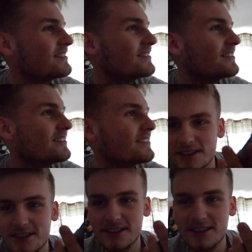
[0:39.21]
fine.
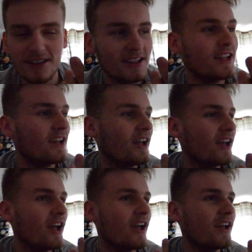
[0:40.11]
Saw it fall
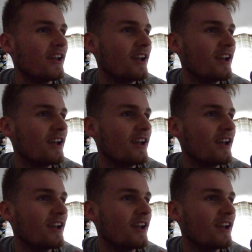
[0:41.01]
over. That.